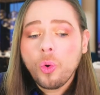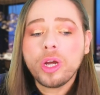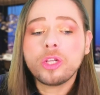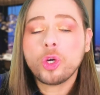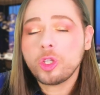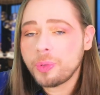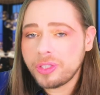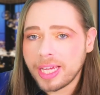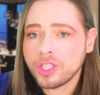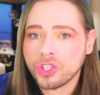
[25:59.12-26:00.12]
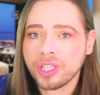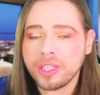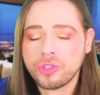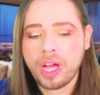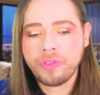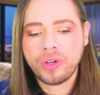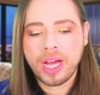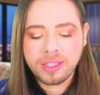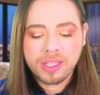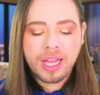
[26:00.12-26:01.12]
or it could potentially drive you
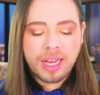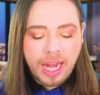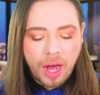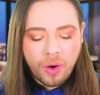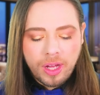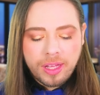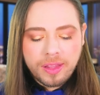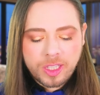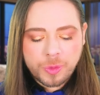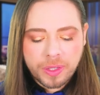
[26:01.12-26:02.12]
nuts. Now, this